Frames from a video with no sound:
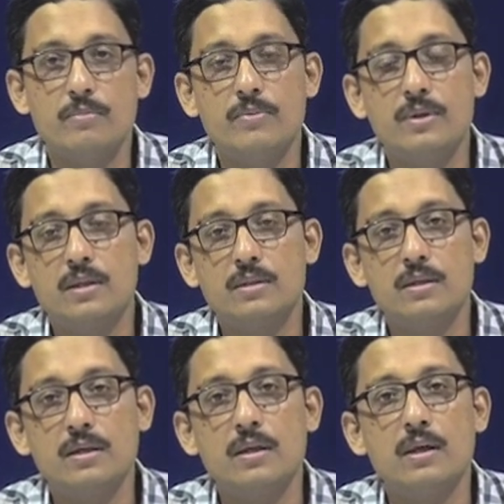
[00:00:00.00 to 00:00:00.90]
Maybe it's
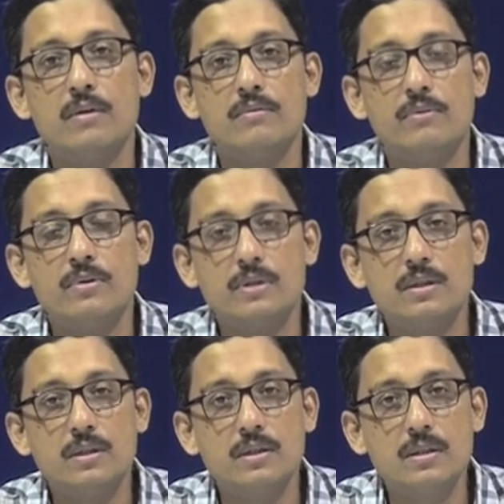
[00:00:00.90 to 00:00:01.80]
a
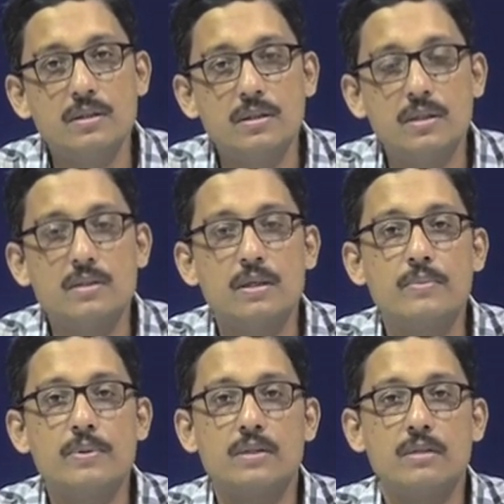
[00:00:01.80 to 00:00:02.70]
fluorescence intensity, in
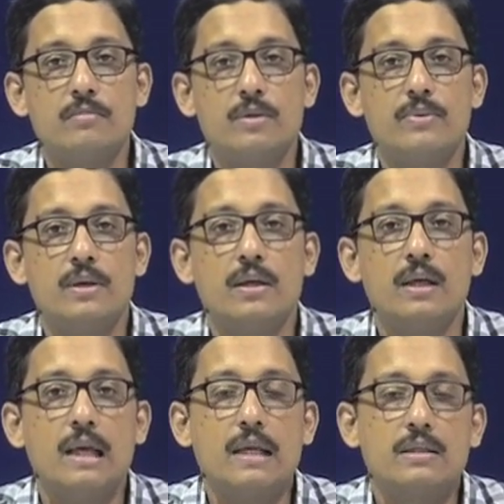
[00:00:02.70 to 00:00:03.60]
some cases maybe
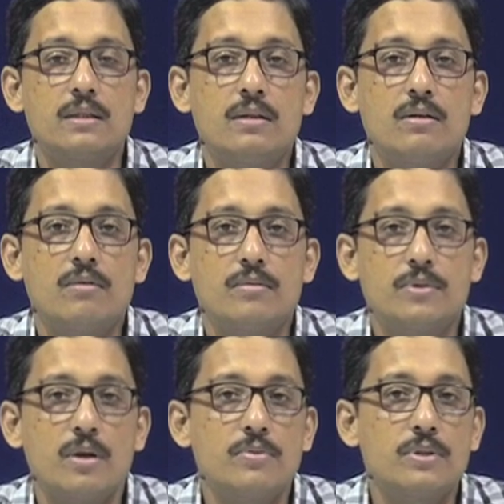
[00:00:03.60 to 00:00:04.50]
extent of
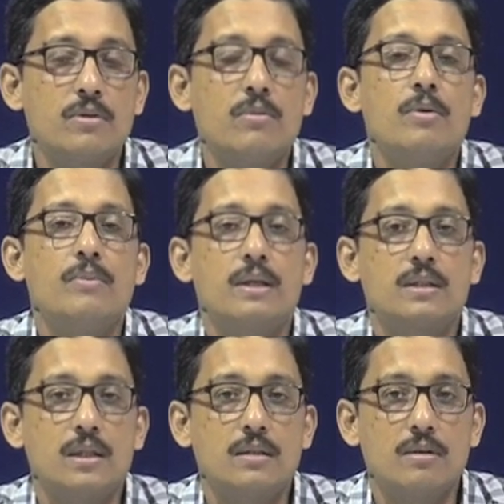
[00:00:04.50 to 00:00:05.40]
absorption, or maybe
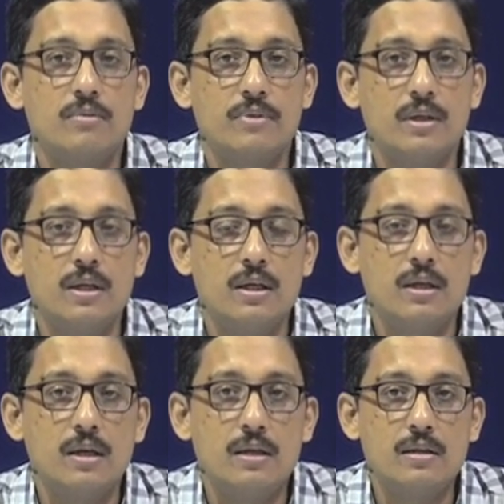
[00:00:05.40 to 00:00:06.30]
extent of
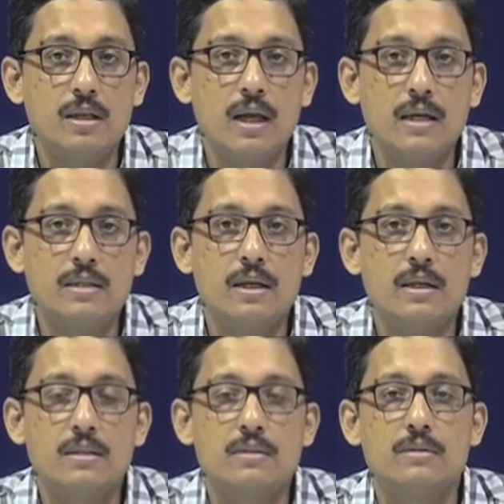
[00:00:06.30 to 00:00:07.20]
the light
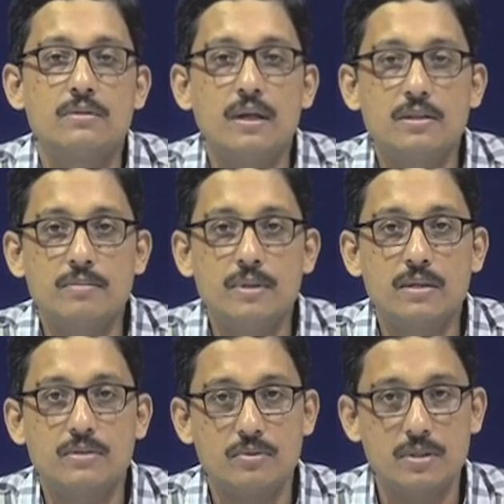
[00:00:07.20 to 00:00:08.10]
that is
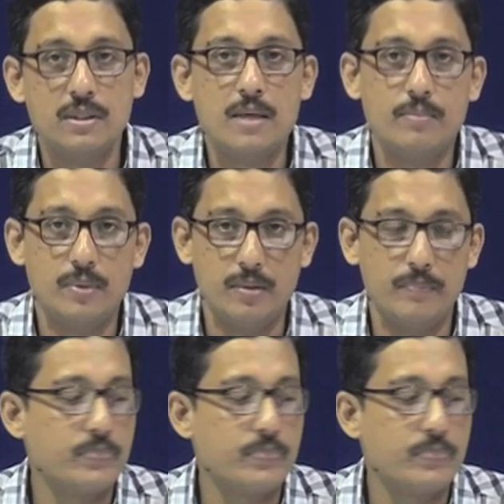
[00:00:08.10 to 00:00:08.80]
transmitted through the sample.